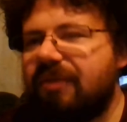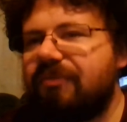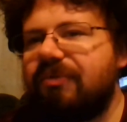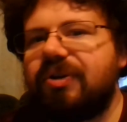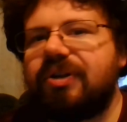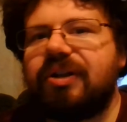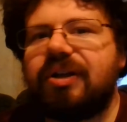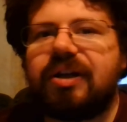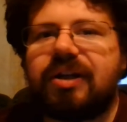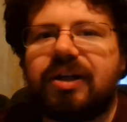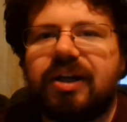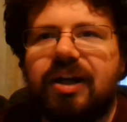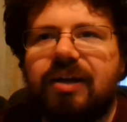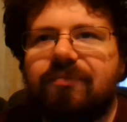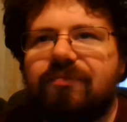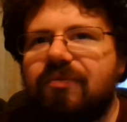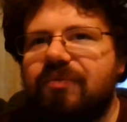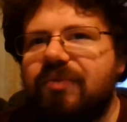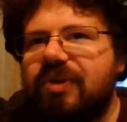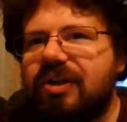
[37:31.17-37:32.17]
Everything that
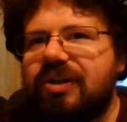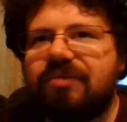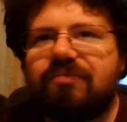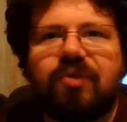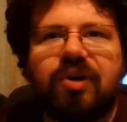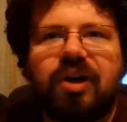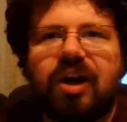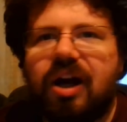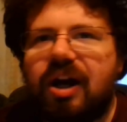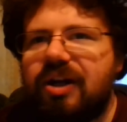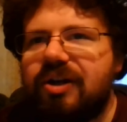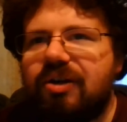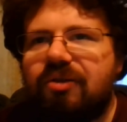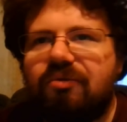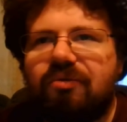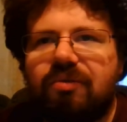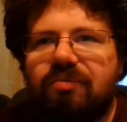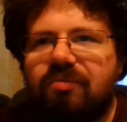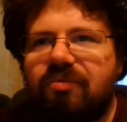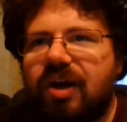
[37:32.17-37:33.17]
came from me is what I
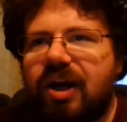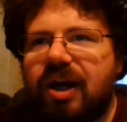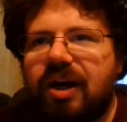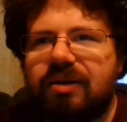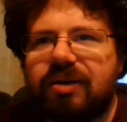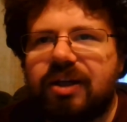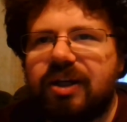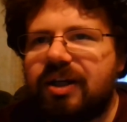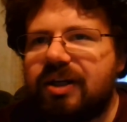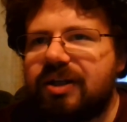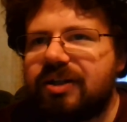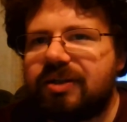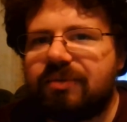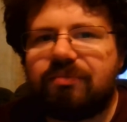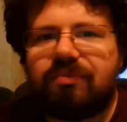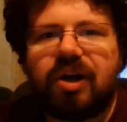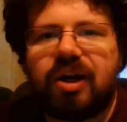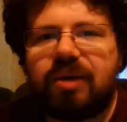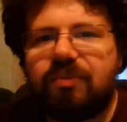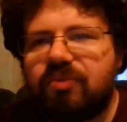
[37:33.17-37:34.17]
know of rat kings
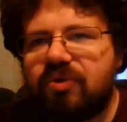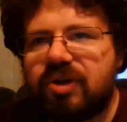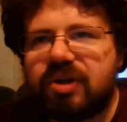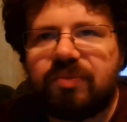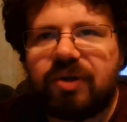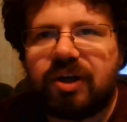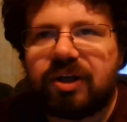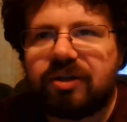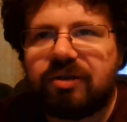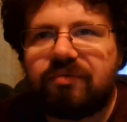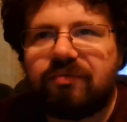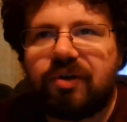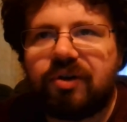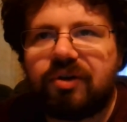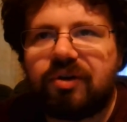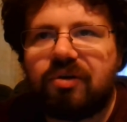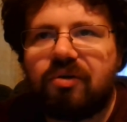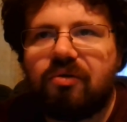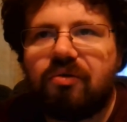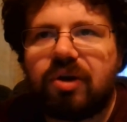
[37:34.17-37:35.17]
and my perspective
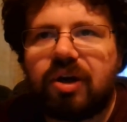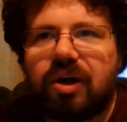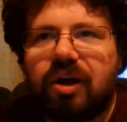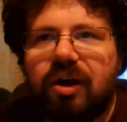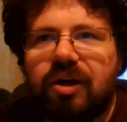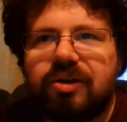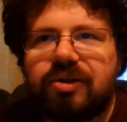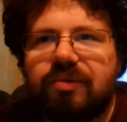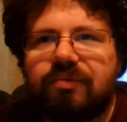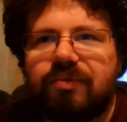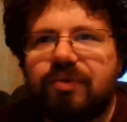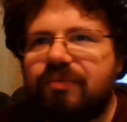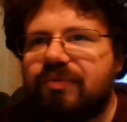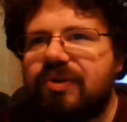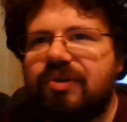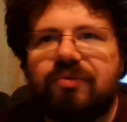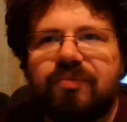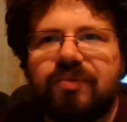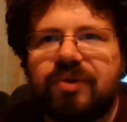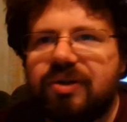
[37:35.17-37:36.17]
on the whole concept of
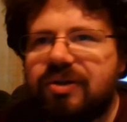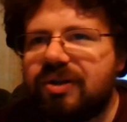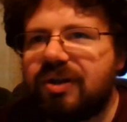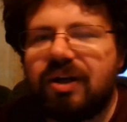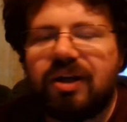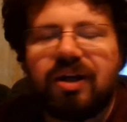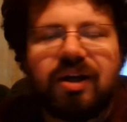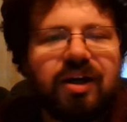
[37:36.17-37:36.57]
humans